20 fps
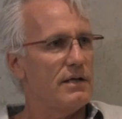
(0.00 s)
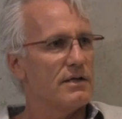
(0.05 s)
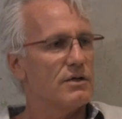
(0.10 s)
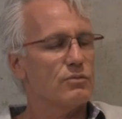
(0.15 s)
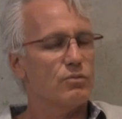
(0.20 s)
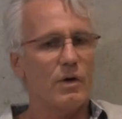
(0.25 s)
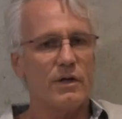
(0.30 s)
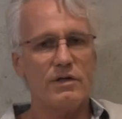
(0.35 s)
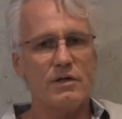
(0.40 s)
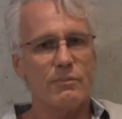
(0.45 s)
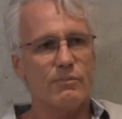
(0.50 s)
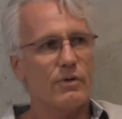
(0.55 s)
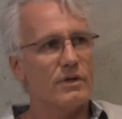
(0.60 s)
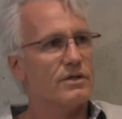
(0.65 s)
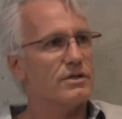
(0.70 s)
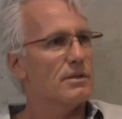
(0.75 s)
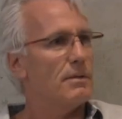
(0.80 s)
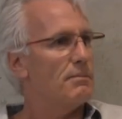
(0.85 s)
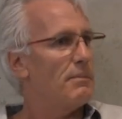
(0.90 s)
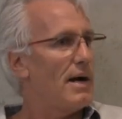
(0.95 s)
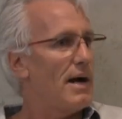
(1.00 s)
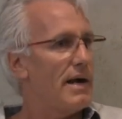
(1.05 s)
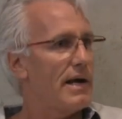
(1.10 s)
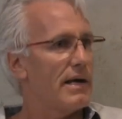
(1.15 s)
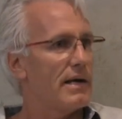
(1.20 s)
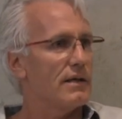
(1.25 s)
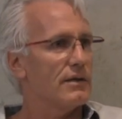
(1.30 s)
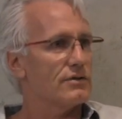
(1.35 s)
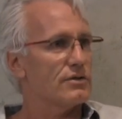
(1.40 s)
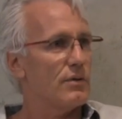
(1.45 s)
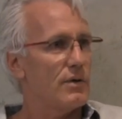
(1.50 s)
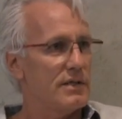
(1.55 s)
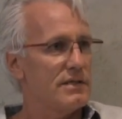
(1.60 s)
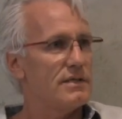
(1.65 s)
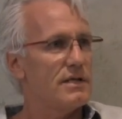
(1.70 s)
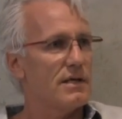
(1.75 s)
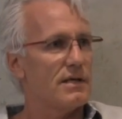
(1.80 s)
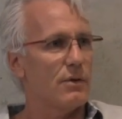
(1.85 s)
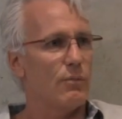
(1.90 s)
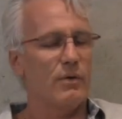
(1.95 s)
He goes, why don't you bring some by? So I
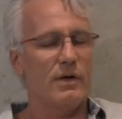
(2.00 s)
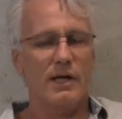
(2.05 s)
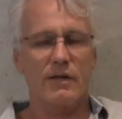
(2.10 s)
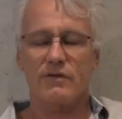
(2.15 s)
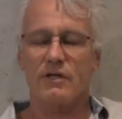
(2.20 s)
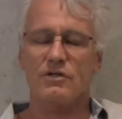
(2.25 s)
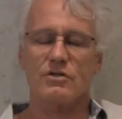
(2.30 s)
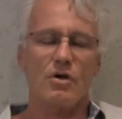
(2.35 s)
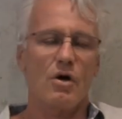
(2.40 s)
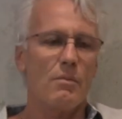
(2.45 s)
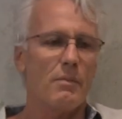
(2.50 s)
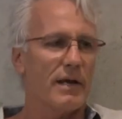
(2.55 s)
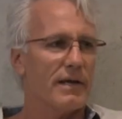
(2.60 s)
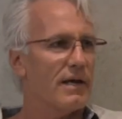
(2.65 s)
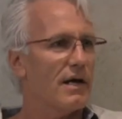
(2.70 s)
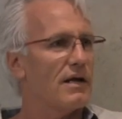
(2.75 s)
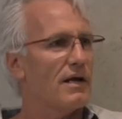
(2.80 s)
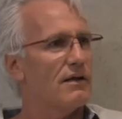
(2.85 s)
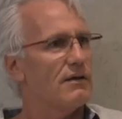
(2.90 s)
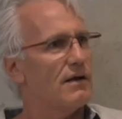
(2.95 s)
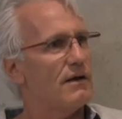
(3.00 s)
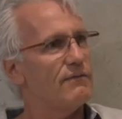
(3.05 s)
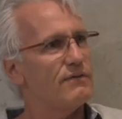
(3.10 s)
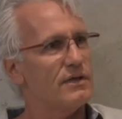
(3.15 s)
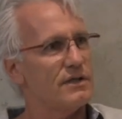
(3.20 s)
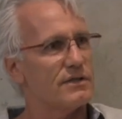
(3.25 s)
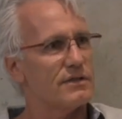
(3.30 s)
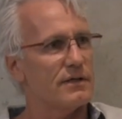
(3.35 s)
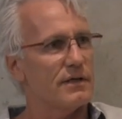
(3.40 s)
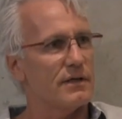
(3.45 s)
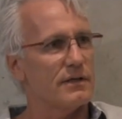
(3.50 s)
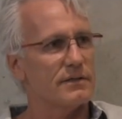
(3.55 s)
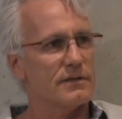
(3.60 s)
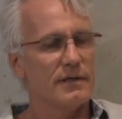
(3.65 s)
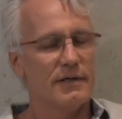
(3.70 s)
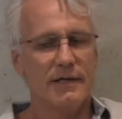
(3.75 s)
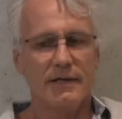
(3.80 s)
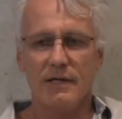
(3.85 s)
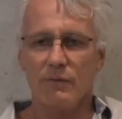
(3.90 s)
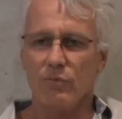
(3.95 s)
did. I went out. He goes, oh my God, I love these things.
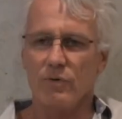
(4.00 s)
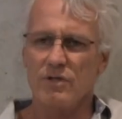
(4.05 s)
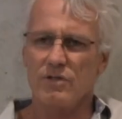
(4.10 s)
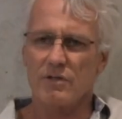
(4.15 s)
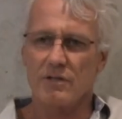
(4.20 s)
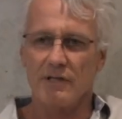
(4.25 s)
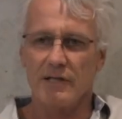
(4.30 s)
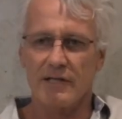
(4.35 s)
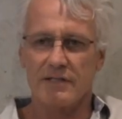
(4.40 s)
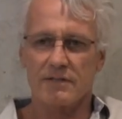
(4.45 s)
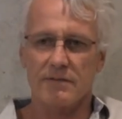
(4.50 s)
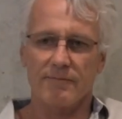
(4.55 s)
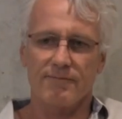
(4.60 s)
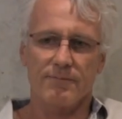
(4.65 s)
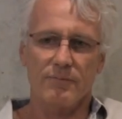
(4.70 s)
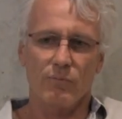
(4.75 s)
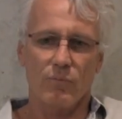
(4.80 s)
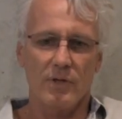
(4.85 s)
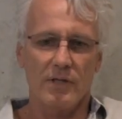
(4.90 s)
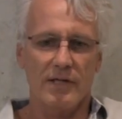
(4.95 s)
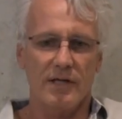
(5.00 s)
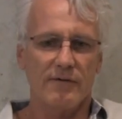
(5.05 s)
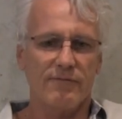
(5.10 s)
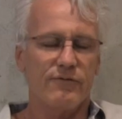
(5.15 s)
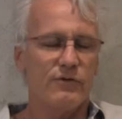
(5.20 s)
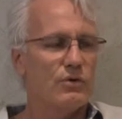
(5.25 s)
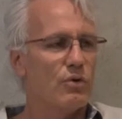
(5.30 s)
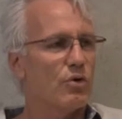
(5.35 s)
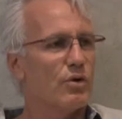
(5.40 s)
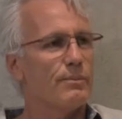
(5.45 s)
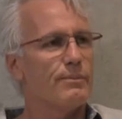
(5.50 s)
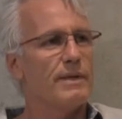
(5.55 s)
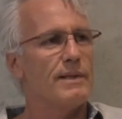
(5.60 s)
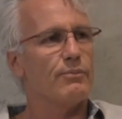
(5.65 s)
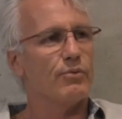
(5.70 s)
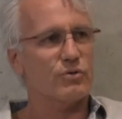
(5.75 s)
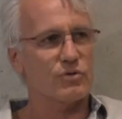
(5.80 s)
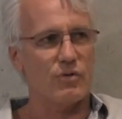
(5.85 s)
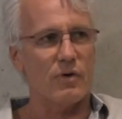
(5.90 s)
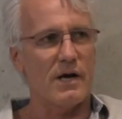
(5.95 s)
We let a, we let a few other
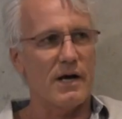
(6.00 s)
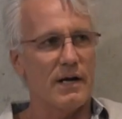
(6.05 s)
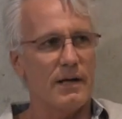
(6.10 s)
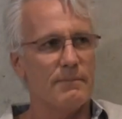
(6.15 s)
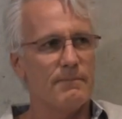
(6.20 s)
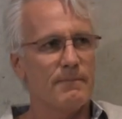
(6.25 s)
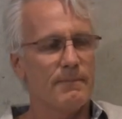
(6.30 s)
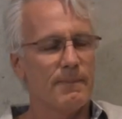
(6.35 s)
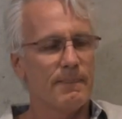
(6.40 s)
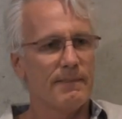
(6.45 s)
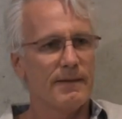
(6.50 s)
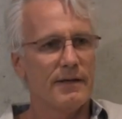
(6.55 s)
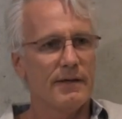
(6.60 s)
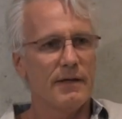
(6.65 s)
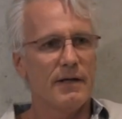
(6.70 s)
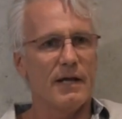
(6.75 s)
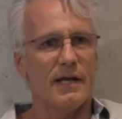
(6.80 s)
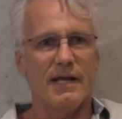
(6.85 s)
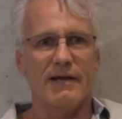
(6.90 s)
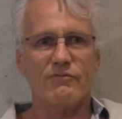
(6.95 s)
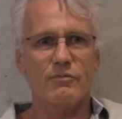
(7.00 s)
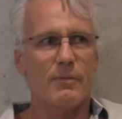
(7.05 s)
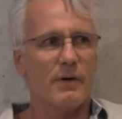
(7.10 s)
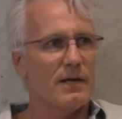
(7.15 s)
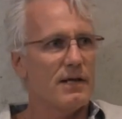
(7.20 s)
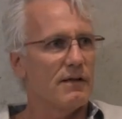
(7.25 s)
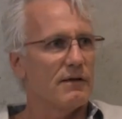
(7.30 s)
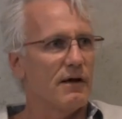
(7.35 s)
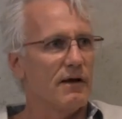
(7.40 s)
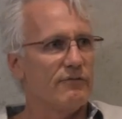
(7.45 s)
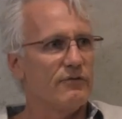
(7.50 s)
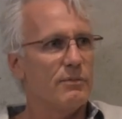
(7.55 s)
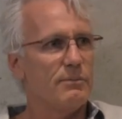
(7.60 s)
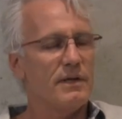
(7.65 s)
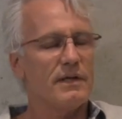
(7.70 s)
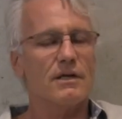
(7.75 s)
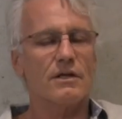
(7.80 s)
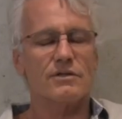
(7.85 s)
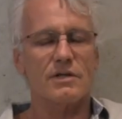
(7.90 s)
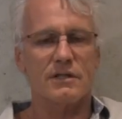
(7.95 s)
people try them, mm-hmm. and everybody loved them.
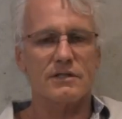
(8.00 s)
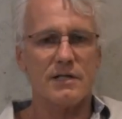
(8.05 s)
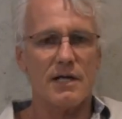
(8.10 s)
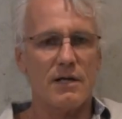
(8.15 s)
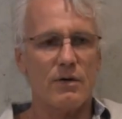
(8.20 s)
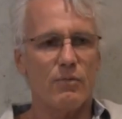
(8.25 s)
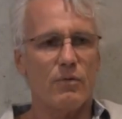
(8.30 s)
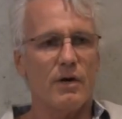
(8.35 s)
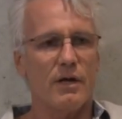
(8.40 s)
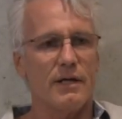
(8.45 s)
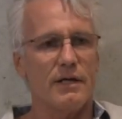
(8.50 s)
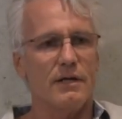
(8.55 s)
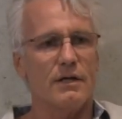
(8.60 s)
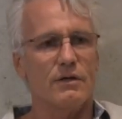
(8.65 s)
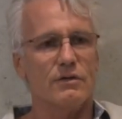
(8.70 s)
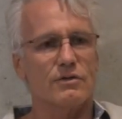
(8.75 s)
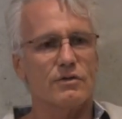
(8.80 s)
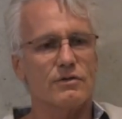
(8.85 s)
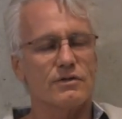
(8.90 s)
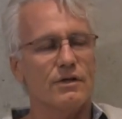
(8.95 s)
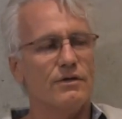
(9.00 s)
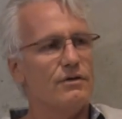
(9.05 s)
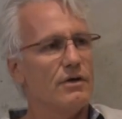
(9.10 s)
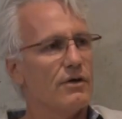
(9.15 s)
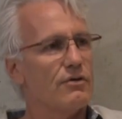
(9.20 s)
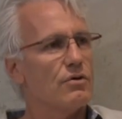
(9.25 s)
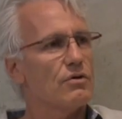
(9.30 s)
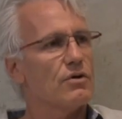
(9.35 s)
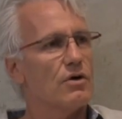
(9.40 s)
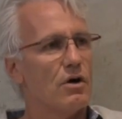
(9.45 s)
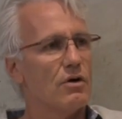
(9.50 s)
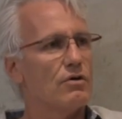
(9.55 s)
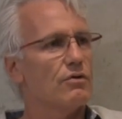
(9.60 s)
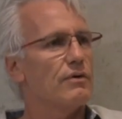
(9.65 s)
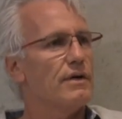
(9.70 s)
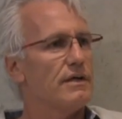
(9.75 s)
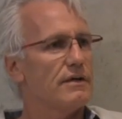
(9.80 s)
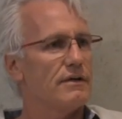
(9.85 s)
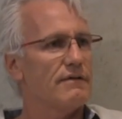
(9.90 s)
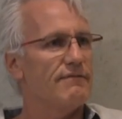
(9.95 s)
And he goes, I'll tell you what. He goes, there's another Go
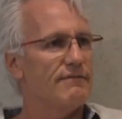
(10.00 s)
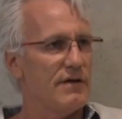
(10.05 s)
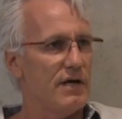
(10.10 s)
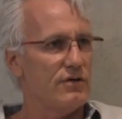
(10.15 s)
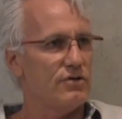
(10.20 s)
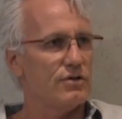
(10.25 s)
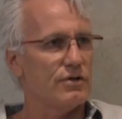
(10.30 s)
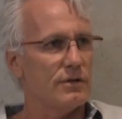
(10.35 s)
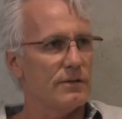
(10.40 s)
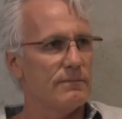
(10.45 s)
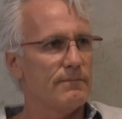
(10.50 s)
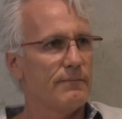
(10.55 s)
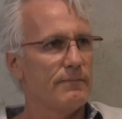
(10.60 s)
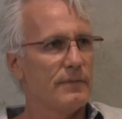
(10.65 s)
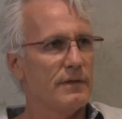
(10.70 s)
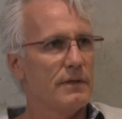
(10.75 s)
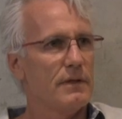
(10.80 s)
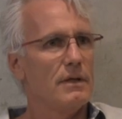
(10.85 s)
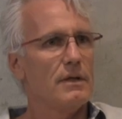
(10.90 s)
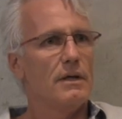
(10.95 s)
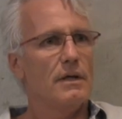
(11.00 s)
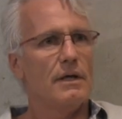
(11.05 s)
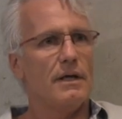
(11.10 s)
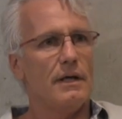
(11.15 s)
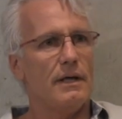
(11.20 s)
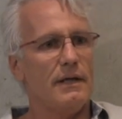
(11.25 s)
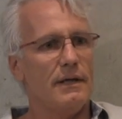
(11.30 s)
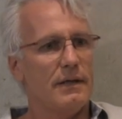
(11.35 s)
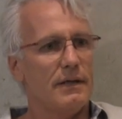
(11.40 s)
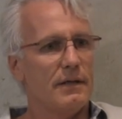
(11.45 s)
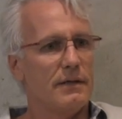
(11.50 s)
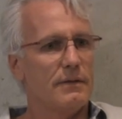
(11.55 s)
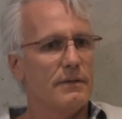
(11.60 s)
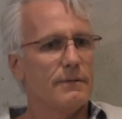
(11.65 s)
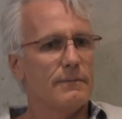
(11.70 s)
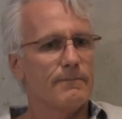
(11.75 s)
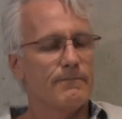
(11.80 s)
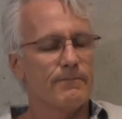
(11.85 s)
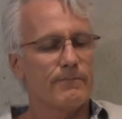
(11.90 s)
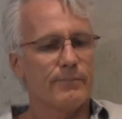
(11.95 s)
Green convention
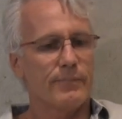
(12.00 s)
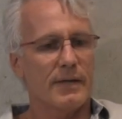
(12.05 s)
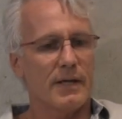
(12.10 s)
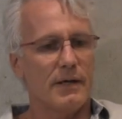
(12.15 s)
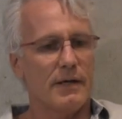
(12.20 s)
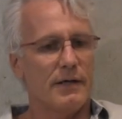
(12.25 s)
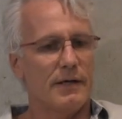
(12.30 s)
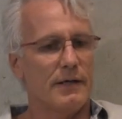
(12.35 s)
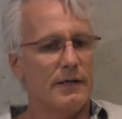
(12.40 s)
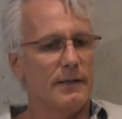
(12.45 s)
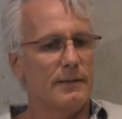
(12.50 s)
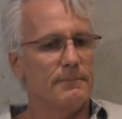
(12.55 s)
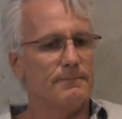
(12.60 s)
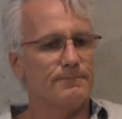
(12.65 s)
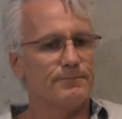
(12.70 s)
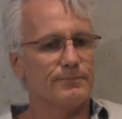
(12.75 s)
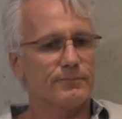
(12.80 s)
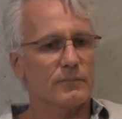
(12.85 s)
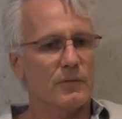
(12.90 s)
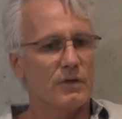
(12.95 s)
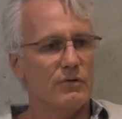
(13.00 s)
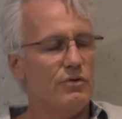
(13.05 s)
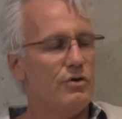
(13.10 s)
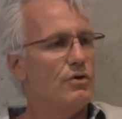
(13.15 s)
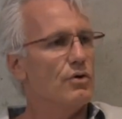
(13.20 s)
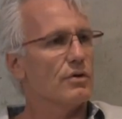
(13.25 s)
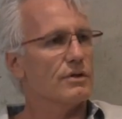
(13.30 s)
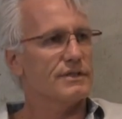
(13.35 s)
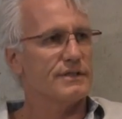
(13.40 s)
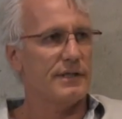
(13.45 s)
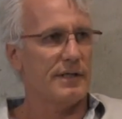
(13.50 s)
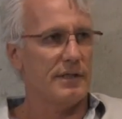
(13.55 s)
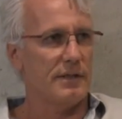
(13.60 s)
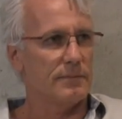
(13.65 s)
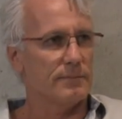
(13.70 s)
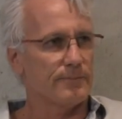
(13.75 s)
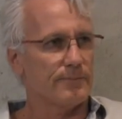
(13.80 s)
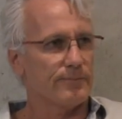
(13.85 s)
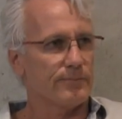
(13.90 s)
in um, New York City.